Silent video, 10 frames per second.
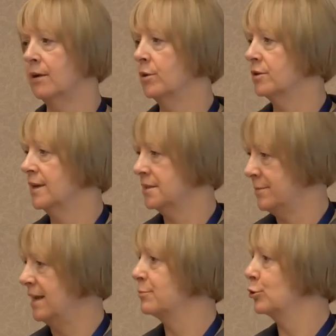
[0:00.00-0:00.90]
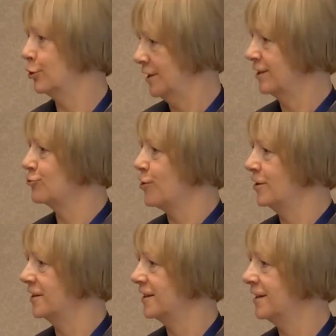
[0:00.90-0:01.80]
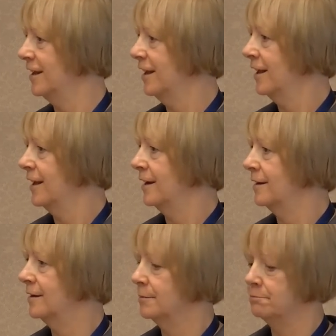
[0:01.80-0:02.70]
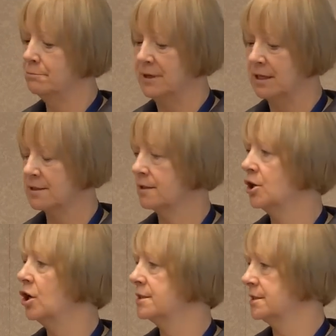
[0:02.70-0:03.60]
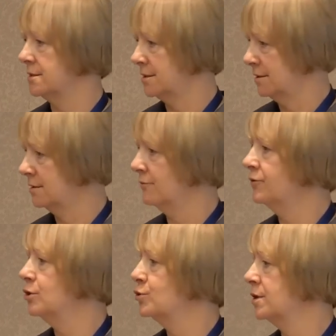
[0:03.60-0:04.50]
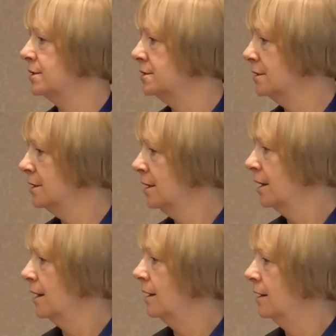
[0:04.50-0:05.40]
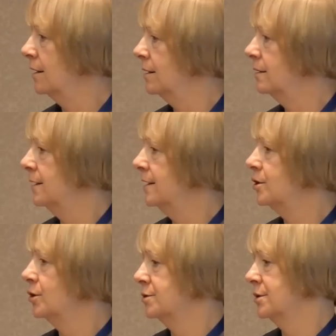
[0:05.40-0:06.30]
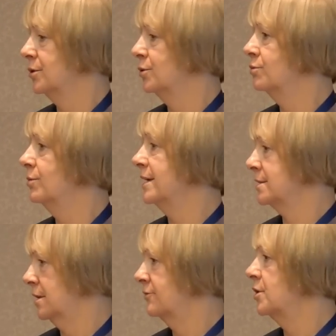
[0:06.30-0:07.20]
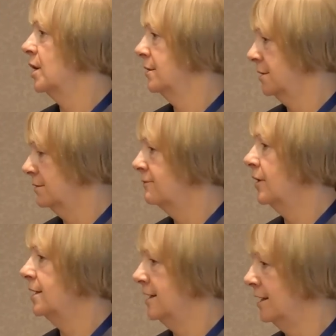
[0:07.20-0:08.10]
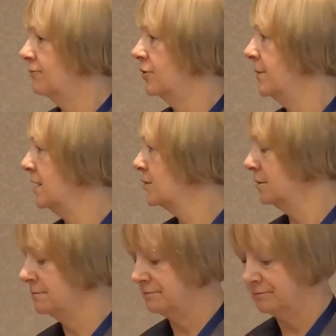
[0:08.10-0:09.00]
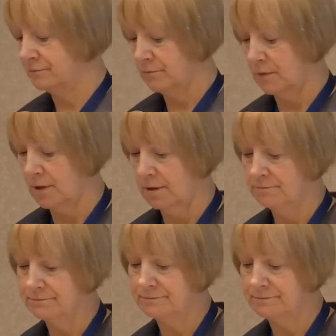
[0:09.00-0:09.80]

that, whether that's paper or electronic, because it causes confusion and also risk of not finding information. Okay.